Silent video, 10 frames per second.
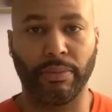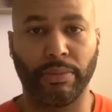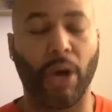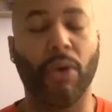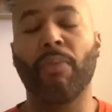
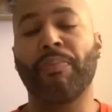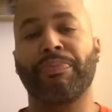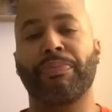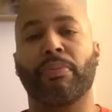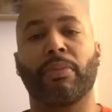So
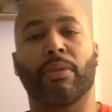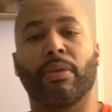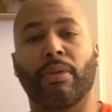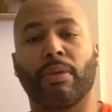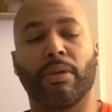
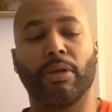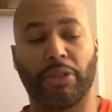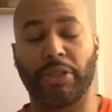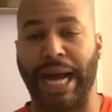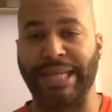
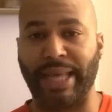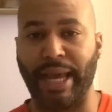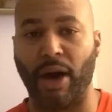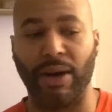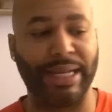I say
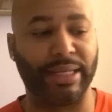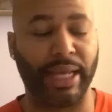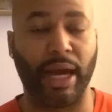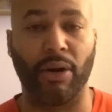all this,